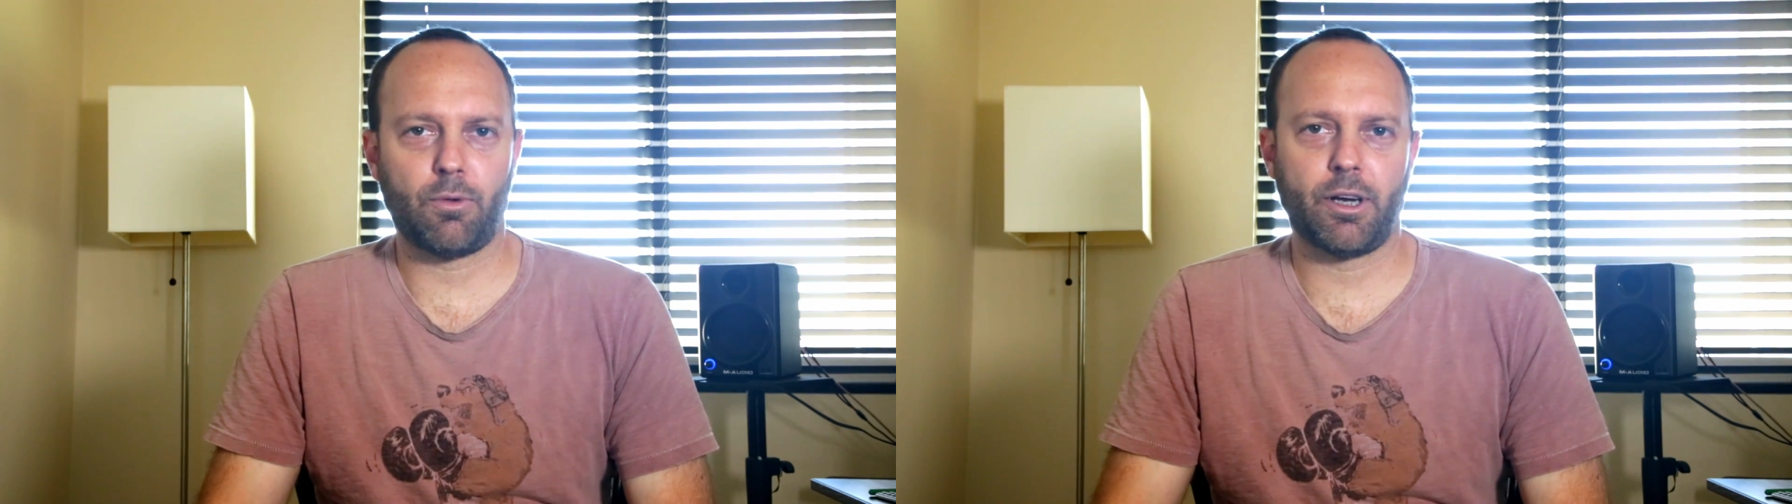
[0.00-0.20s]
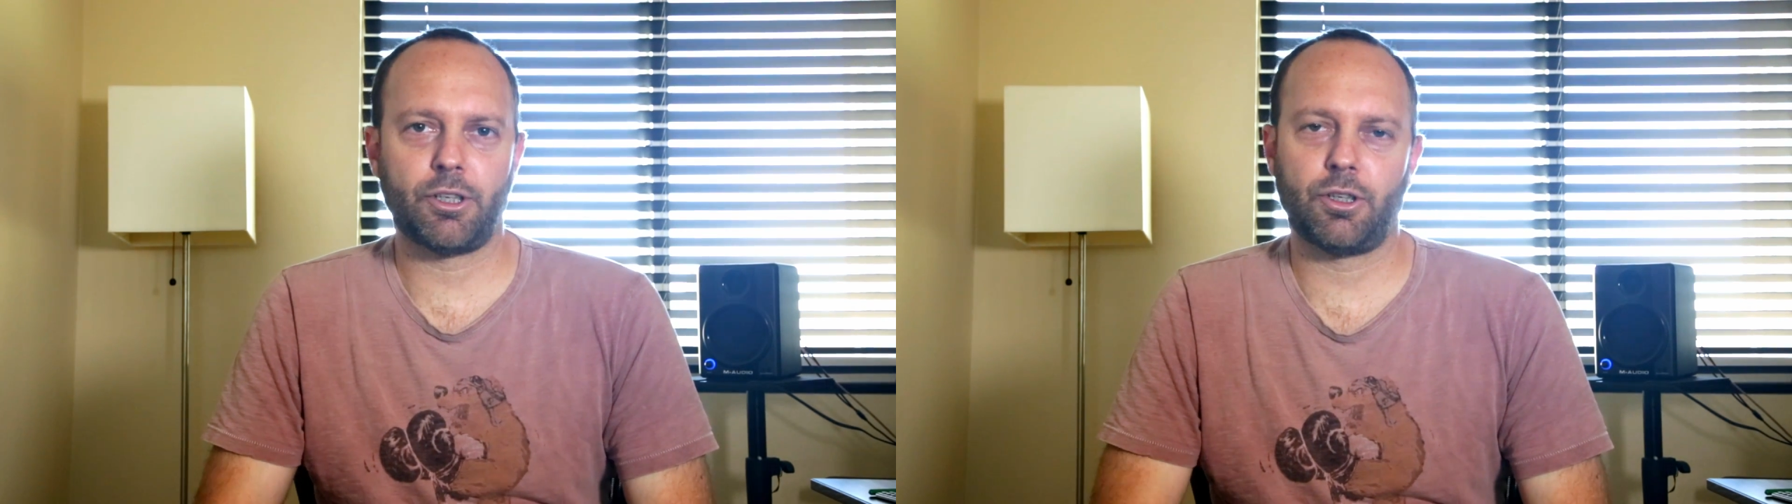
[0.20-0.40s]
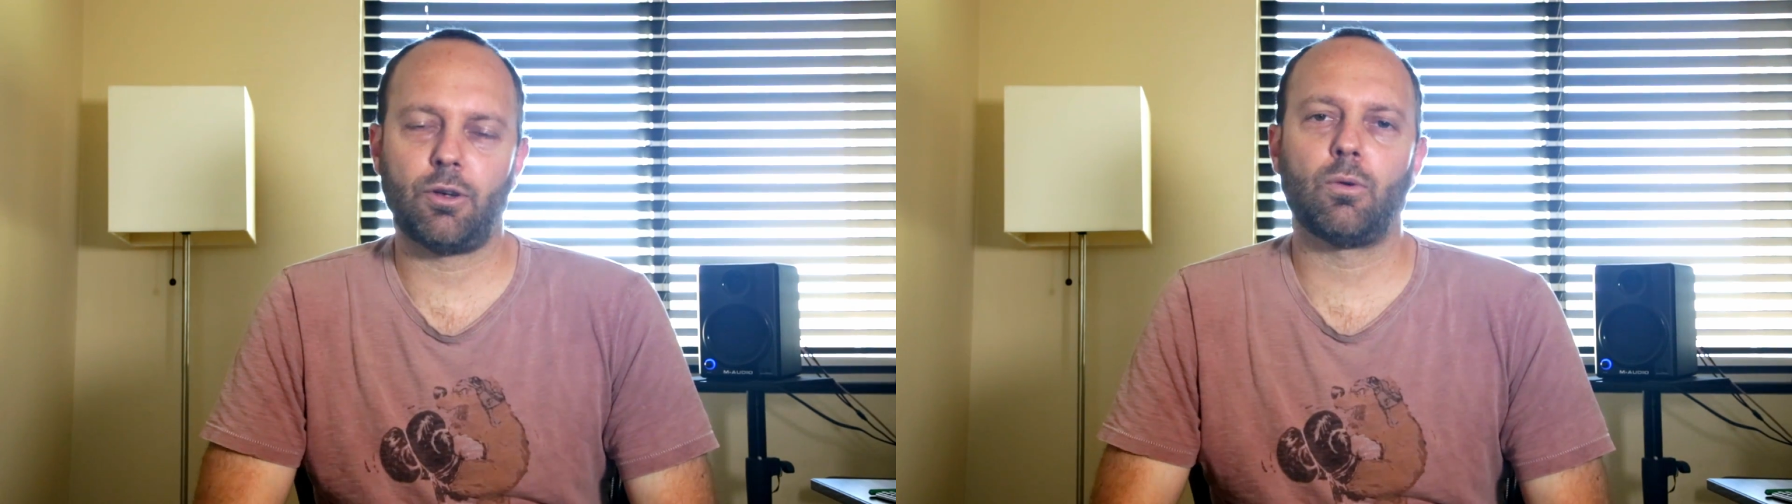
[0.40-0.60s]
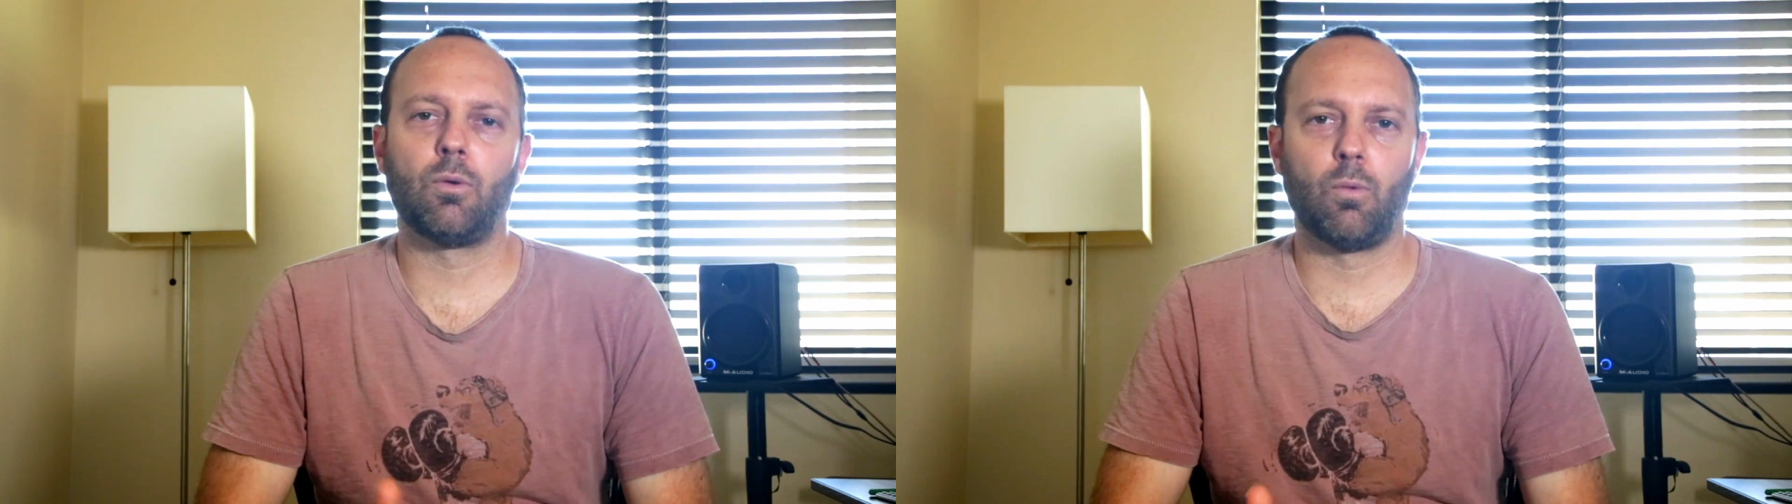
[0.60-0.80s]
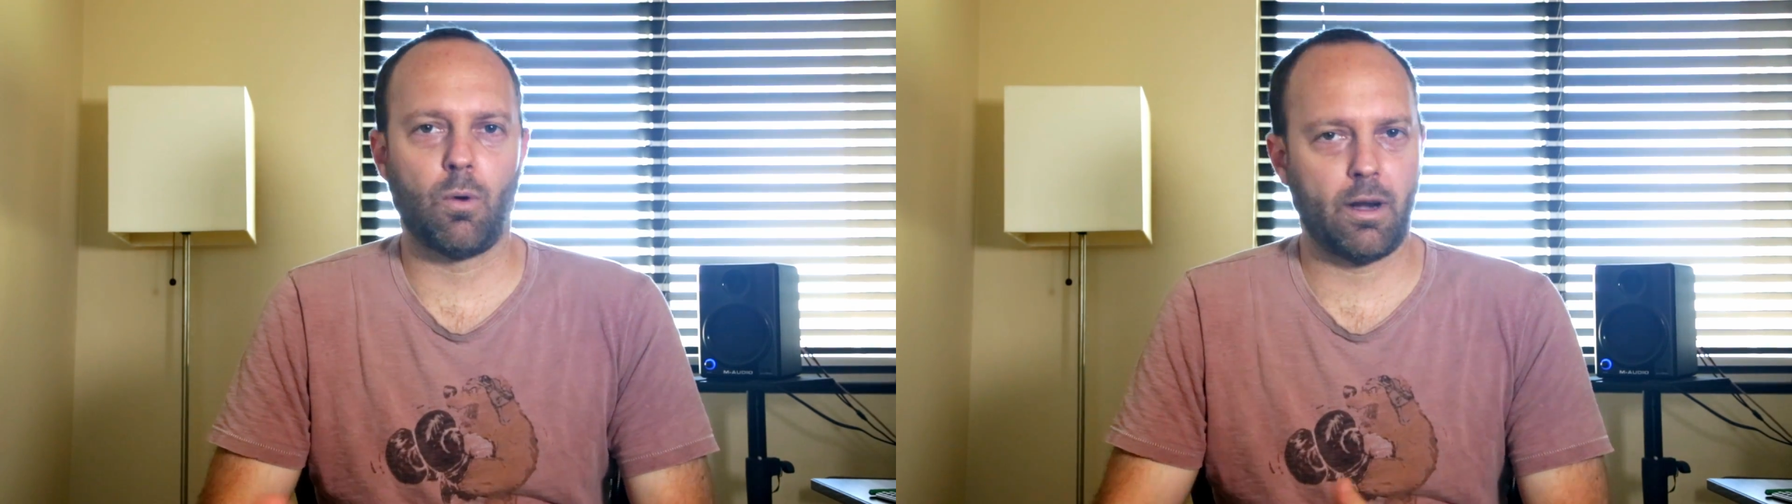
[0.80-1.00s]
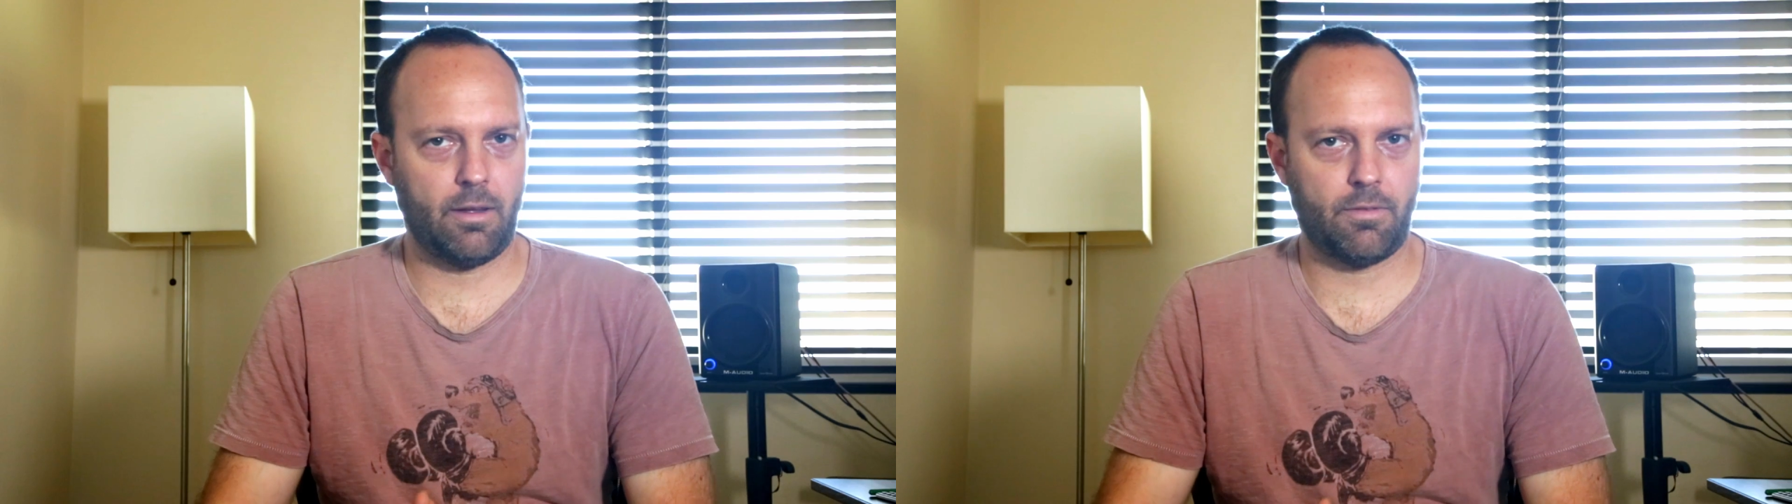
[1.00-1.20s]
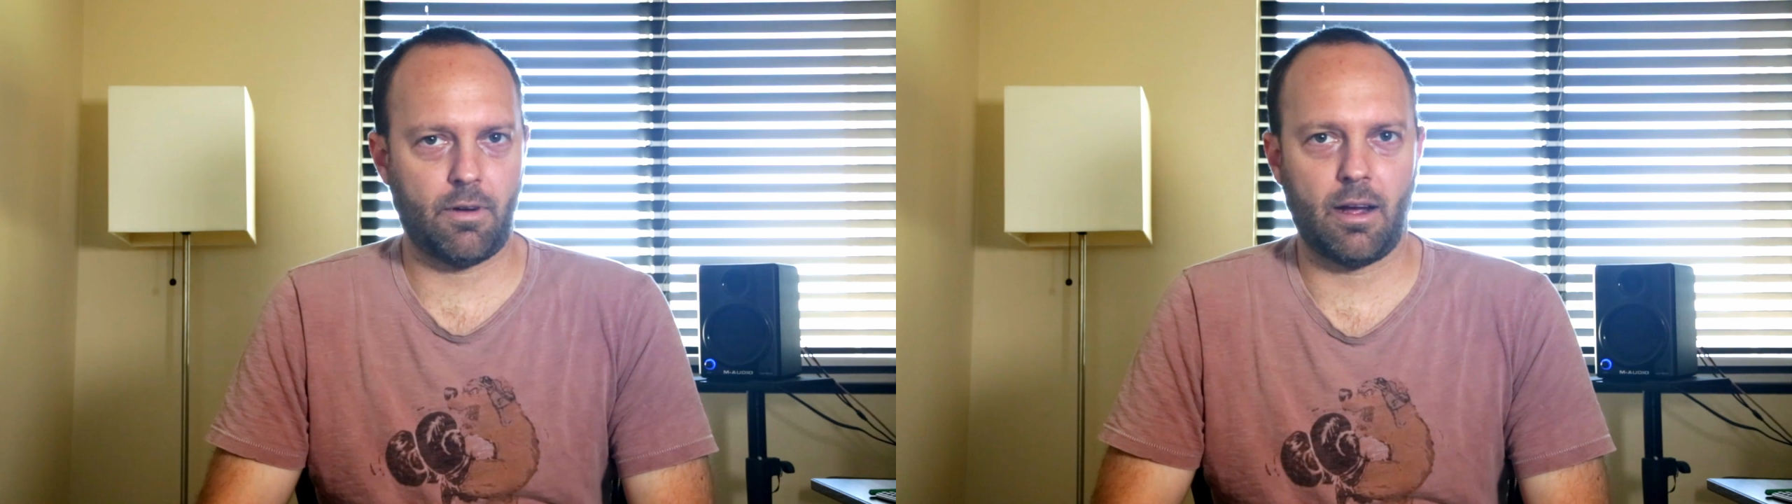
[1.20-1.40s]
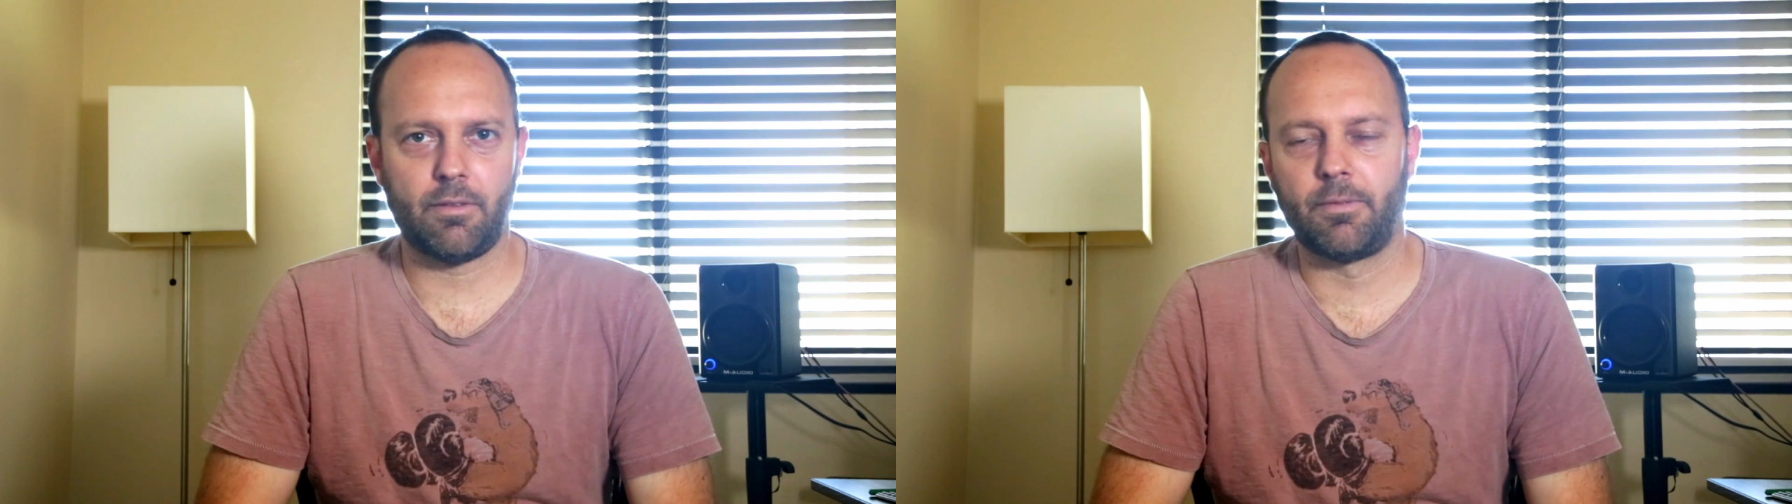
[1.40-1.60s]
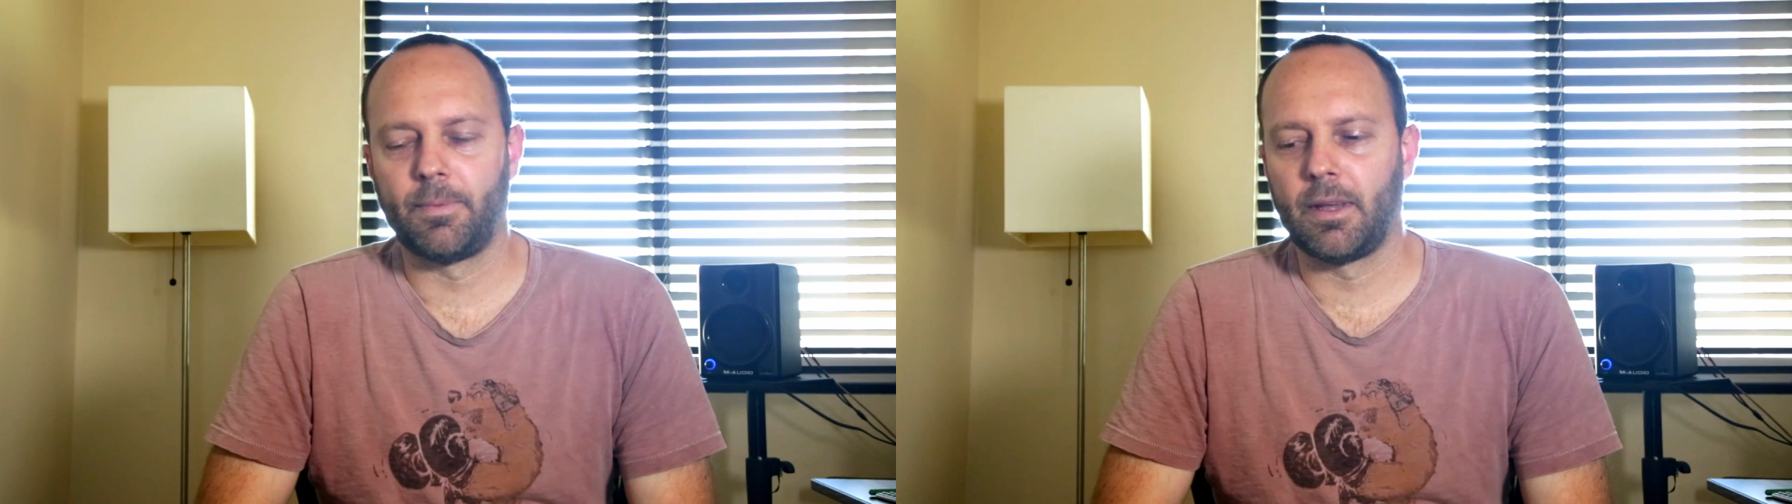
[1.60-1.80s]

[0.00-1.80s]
ratio, 185.